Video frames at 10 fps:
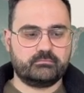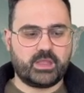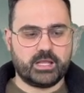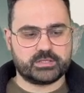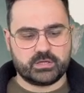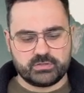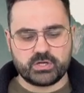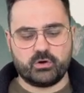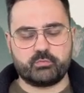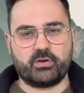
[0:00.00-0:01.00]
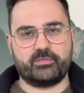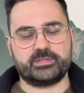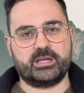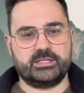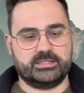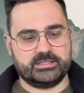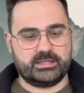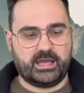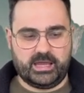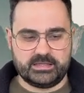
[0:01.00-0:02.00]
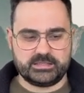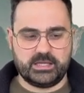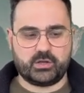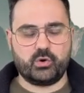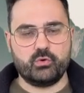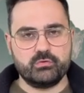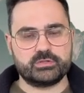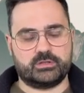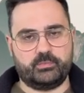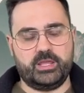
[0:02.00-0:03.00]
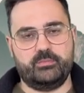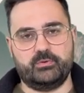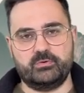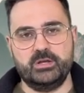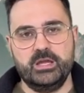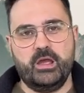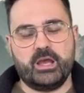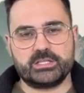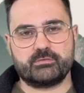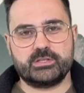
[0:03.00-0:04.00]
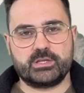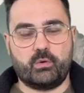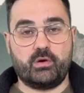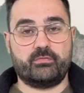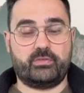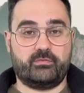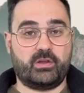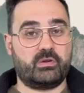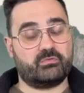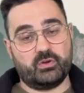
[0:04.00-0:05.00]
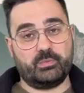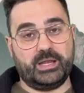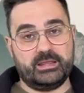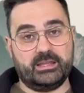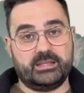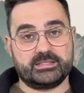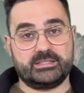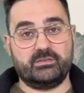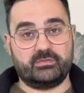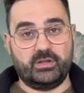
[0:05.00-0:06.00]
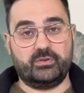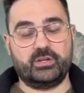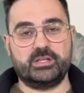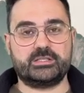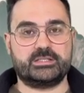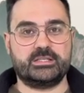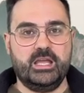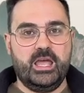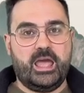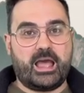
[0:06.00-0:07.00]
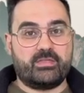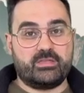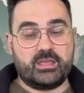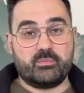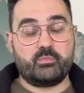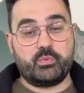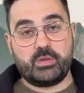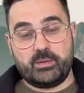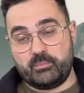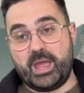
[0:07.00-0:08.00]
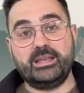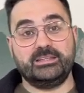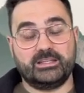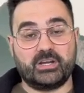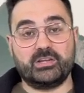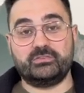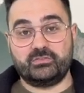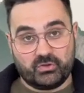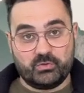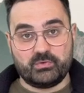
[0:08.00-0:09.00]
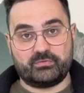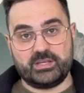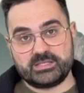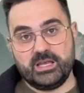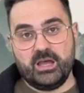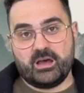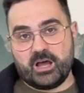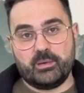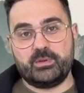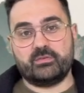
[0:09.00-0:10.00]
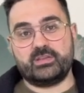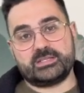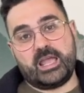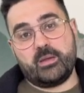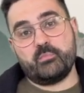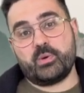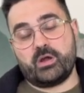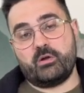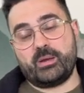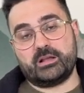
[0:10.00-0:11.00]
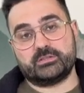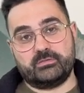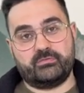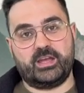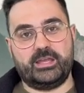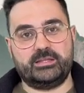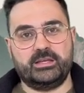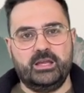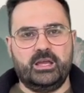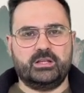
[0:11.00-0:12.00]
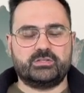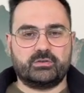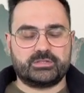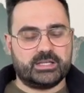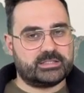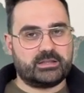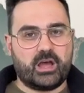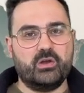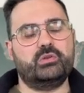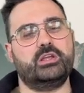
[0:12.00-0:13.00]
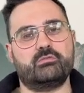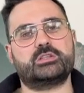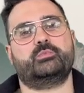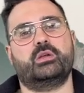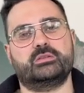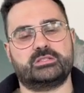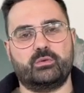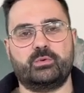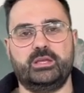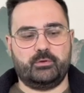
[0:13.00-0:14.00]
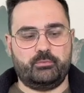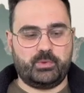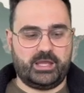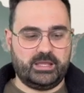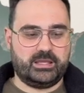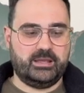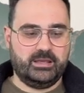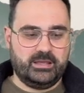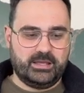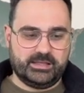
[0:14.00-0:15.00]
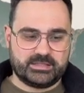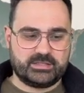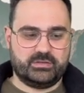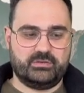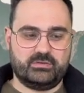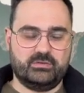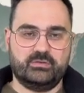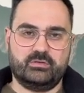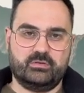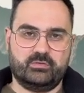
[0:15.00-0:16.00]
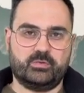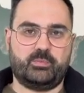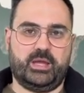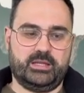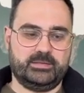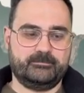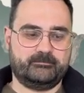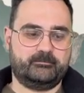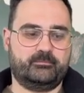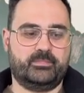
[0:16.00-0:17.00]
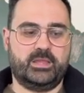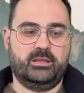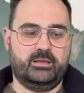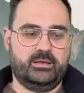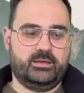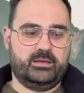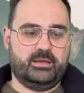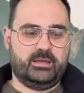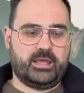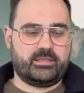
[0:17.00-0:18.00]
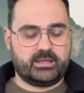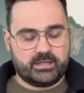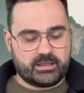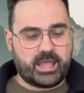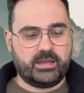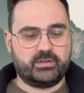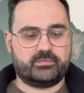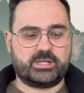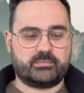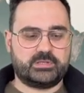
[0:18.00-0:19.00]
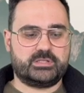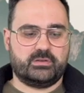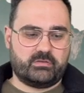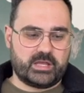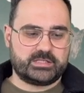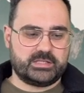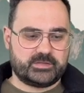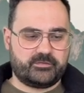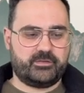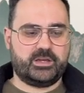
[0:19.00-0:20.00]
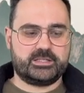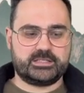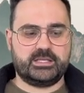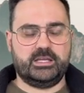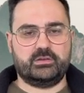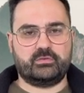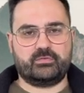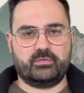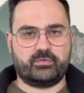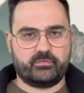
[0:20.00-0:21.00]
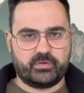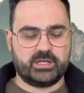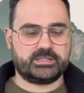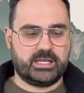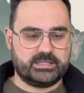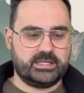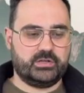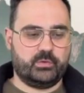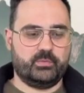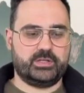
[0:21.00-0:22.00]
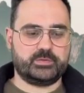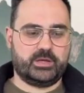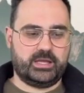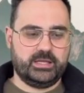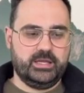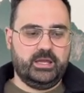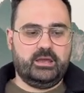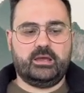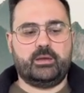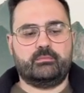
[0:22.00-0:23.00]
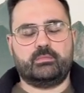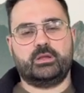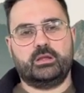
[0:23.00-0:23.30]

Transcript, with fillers: And so Joel prophesies into that and calls the people as a result of the very real plague they can see of locusts and the impending kind of doom of this army, of this empire about to invade. And Joel says the only response that we make is to repent. And then at the end of chapter 2, there's this third scene of from verse 18 onwards where um,